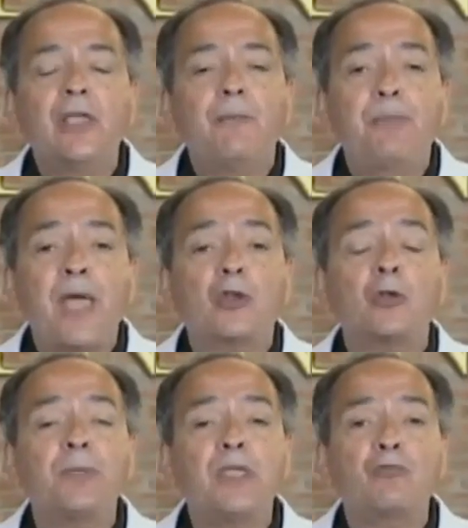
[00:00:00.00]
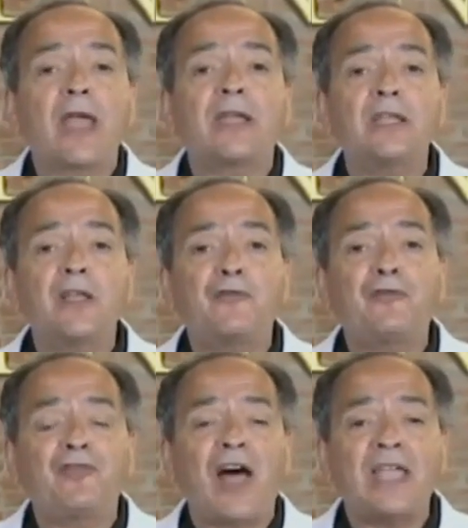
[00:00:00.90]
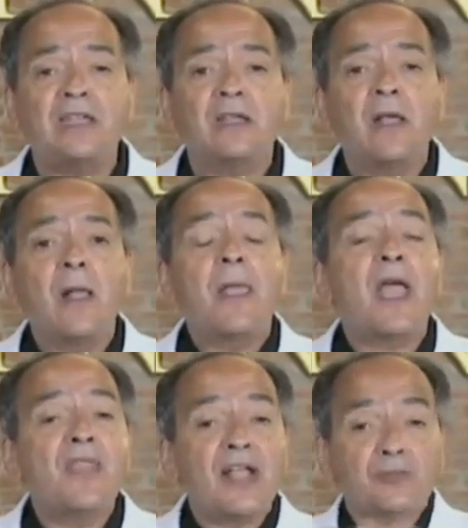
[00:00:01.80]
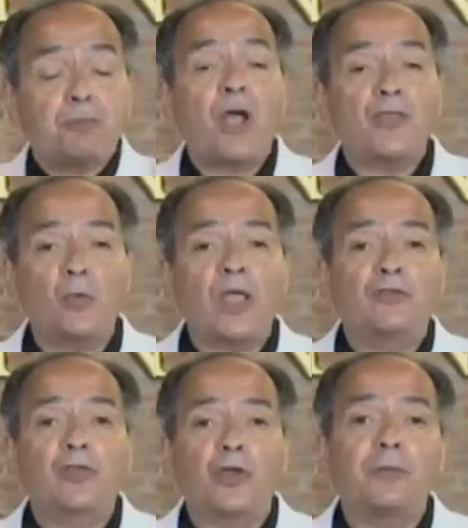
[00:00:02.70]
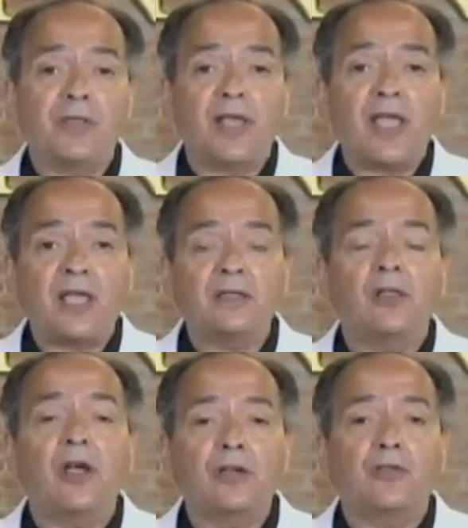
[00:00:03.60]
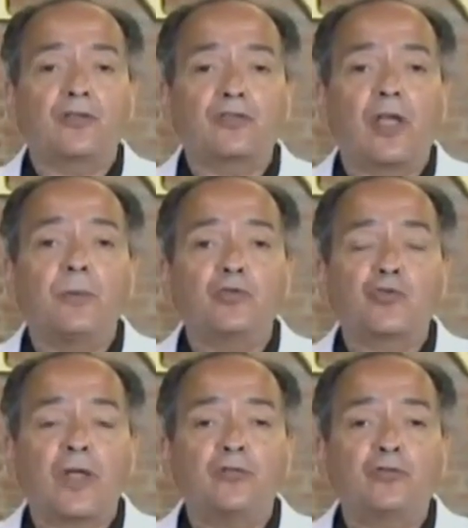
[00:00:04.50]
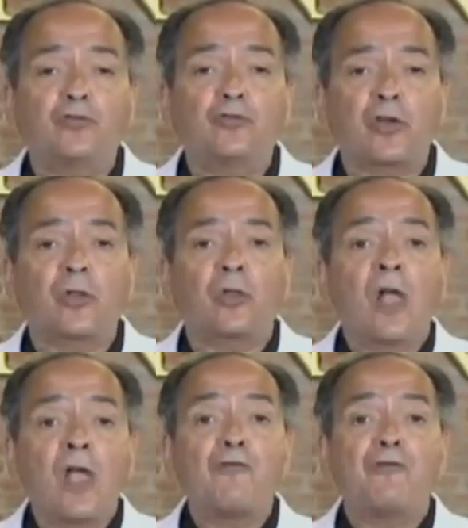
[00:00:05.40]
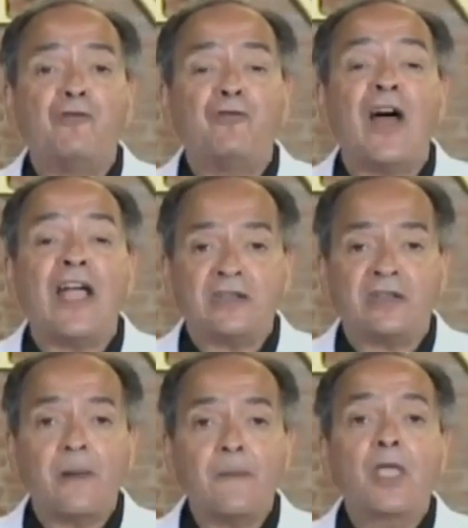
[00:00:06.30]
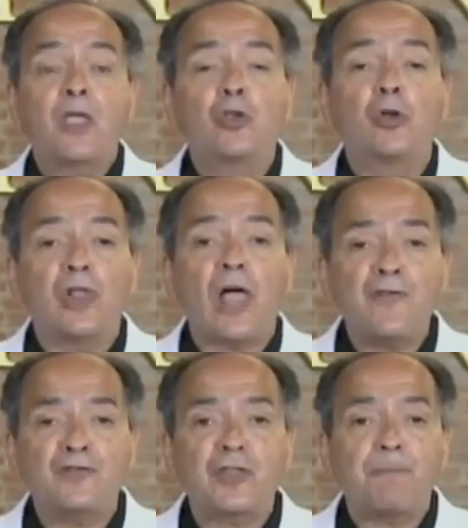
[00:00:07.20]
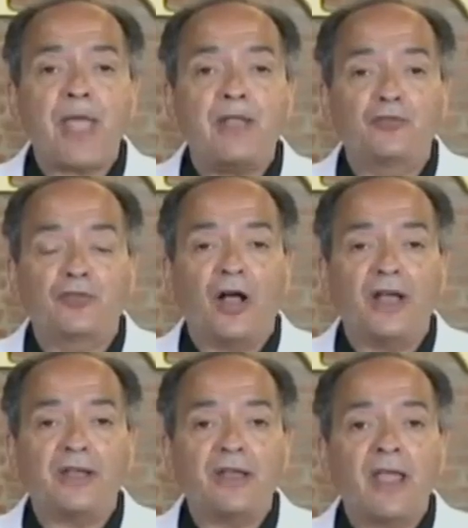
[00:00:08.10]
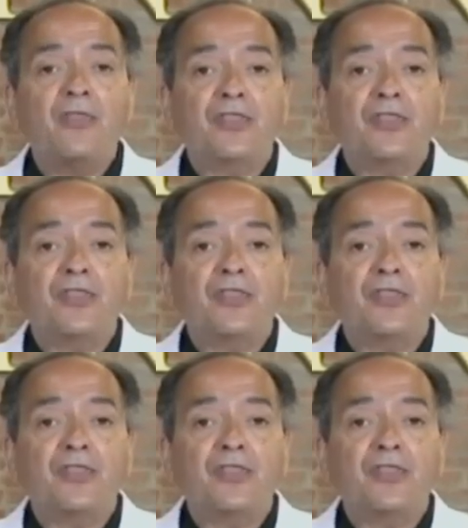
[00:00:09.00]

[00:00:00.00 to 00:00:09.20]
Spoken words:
You better be ready to fight. And that's, by the way, is going to be the headline of the Summer Trends Journal. Fight. Your life depends on it.